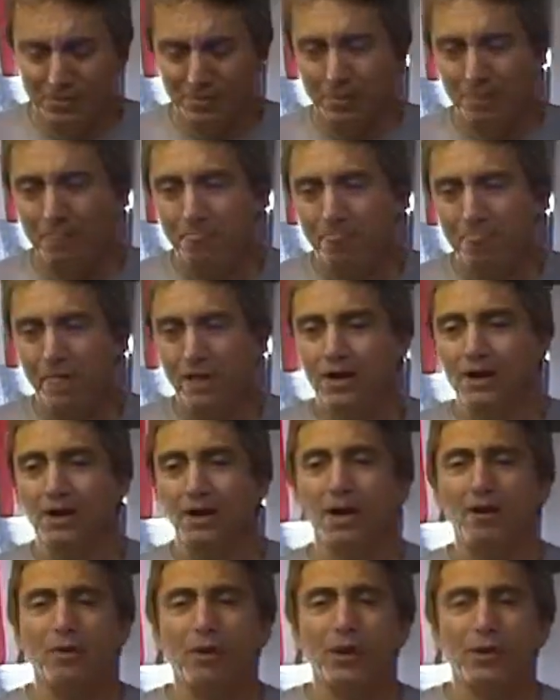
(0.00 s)
No, no, no.
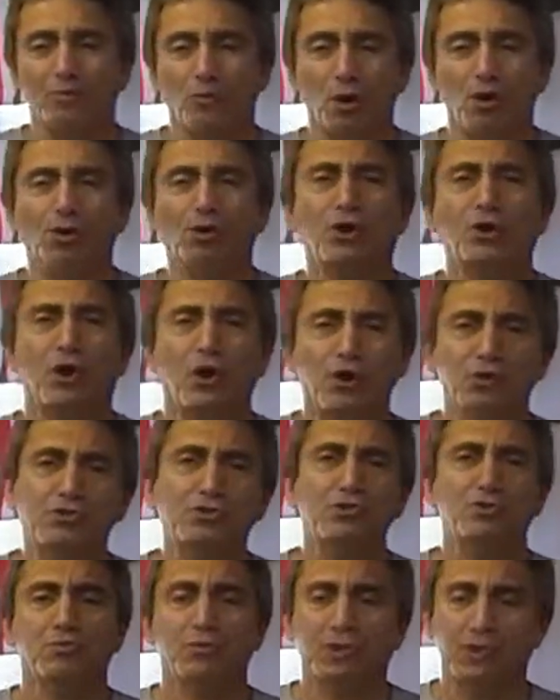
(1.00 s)
All right, roller
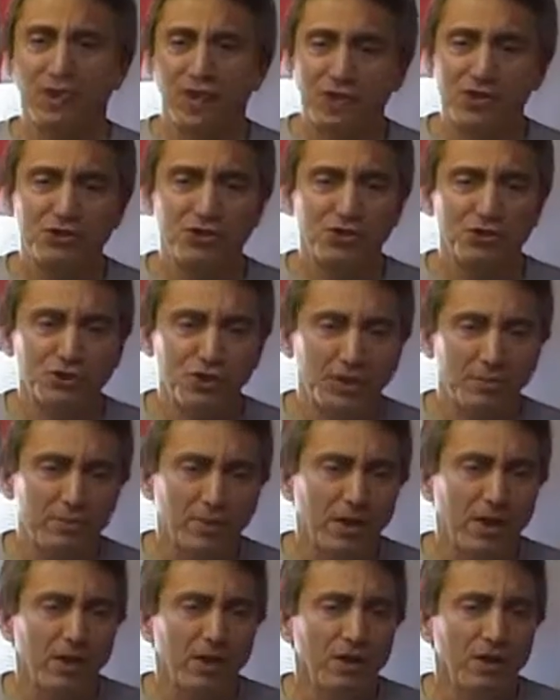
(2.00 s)
coaster relationship.